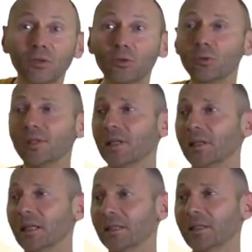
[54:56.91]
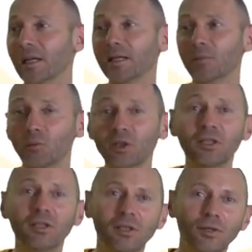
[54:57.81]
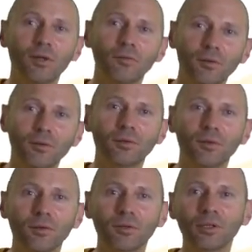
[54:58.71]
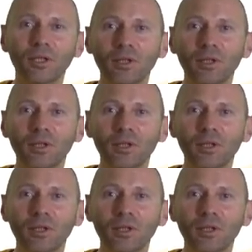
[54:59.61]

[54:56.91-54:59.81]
news at that time. We discover